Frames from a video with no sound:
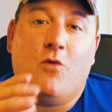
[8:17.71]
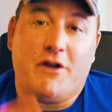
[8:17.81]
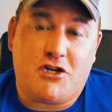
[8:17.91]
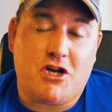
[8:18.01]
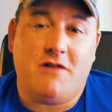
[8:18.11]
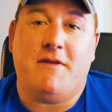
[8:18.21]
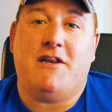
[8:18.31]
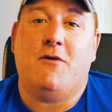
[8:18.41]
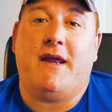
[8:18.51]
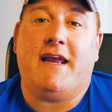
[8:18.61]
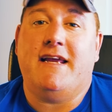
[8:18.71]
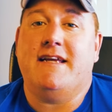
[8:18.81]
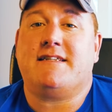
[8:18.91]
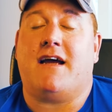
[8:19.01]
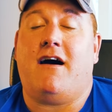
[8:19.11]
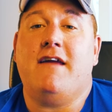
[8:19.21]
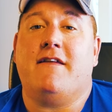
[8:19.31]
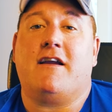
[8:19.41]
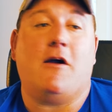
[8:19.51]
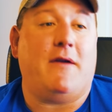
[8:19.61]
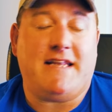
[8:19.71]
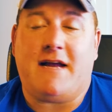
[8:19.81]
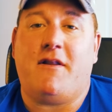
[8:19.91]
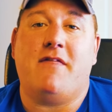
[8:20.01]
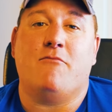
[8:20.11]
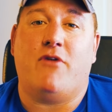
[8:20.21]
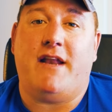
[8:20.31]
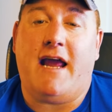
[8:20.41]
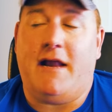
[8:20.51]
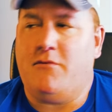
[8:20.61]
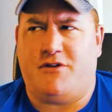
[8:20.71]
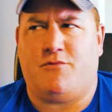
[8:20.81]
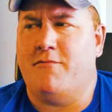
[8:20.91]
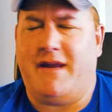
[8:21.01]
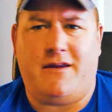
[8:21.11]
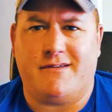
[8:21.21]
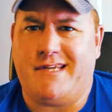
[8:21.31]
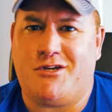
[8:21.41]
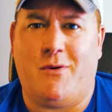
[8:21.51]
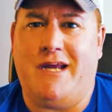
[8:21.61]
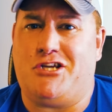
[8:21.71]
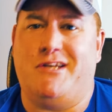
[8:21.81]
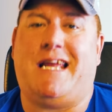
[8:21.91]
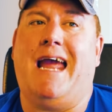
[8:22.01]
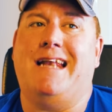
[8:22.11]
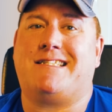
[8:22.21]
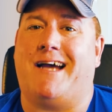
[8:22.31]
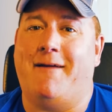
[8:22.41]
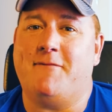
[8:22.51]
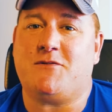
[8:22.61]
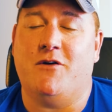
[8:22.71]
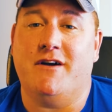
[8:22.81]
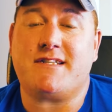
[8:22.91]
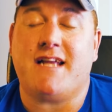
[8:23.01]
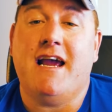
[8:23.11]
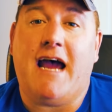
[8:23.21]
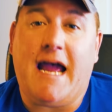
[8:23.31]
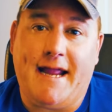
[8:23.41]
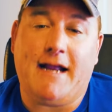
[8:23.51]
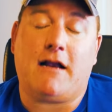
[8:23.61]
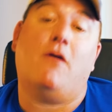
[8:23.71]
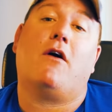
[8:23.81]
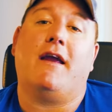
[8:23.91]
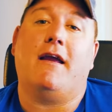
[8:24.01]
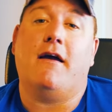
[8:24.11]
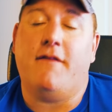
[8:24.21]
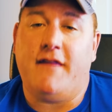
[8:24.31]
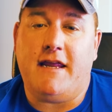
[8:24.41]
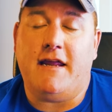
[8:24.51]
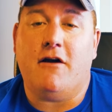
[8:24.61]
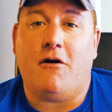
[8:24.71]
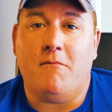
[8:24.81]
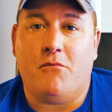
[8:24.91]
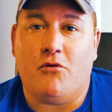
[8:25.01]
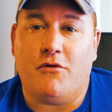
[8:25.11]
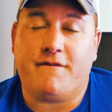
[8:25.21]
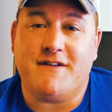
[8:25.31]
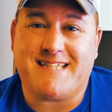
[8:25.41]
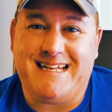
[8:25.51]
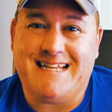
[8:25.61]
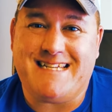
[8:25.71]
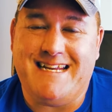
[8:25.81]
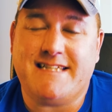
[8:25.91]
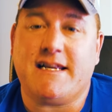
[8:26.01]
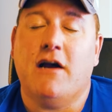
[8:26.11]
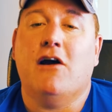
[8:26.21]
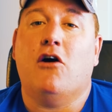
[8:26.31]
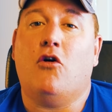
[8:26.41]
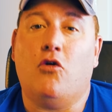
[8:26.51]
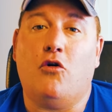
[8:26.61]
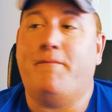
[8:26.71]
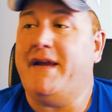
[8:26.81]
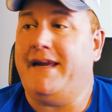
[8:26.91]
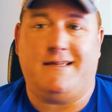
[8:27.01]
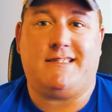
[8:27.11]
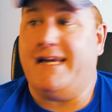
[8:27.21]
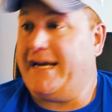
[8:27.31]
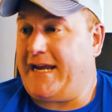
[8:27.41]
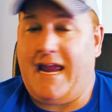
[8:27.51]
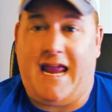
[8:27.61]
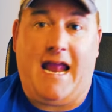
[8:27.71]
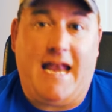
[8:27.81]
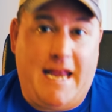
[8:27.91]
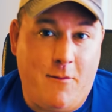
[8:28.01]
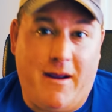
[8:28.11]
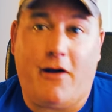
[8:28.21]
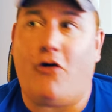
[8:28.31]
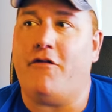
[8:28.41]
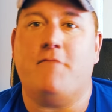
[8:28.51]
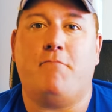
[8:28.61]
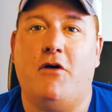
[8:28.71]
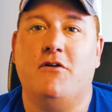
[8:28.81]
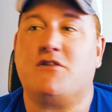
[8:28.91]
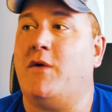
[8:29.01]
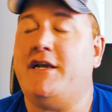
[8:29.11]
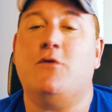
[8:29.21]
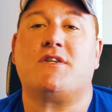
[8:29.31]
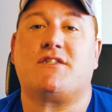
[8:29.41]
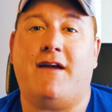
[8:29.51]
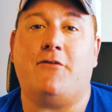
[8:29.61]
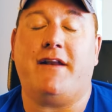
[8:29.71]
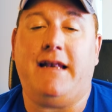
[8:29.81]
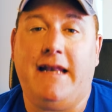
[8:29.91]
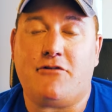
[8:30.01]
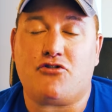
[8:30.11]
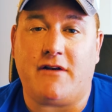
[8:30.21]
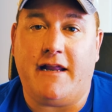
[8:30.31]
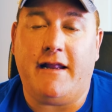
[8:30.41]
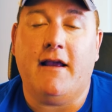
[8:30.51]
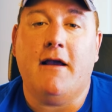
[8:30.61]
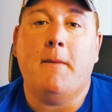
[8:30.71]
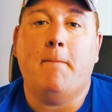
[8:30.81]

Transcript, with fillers: what you shouldn't be doing is either going down in the marine head, which will make your situation ten times worse, and clogging the onboard facilities, or being sick anywhere on the boat when you are surrounded literally